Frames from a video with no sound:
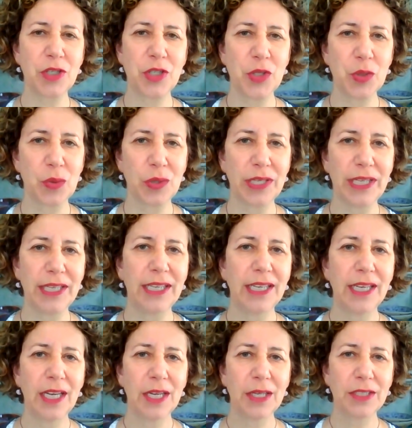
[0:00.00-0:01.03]

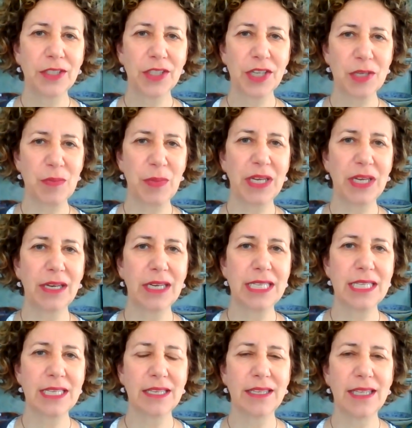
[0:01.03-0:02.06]
DeJoy just
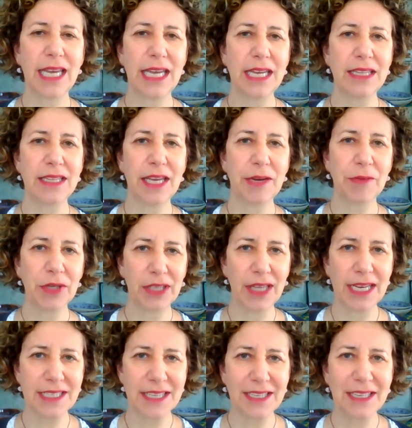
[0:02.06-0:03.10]
because they they
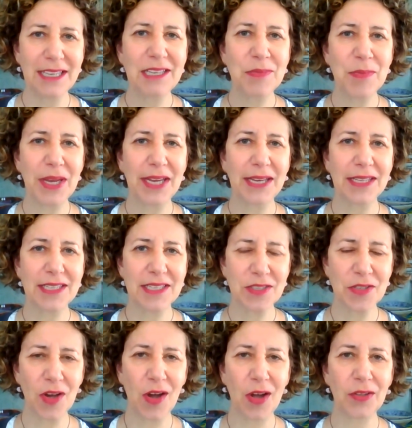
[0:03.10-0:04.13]
realize that he's being
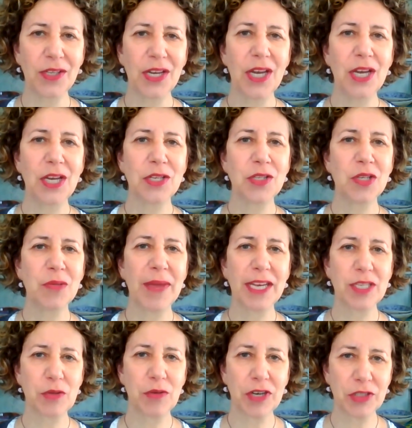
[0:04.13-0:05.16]
installed to
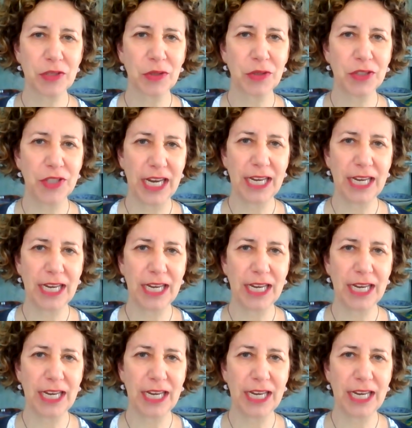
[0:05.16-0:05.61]
make structural